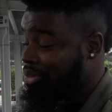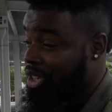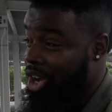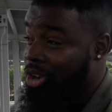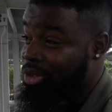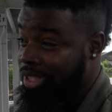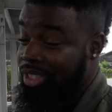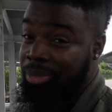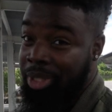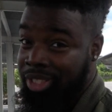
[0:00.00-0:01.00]
for the whole
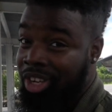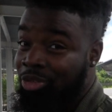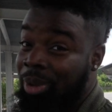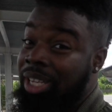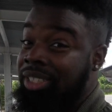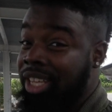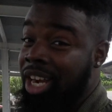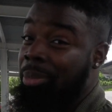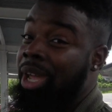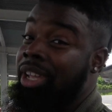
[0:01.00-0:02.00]
system itself, but
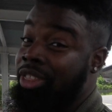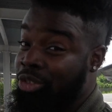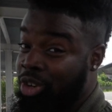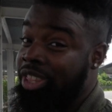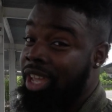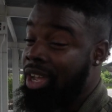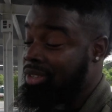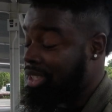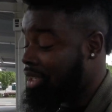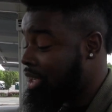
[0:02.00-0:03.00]
instead I paid $3,000.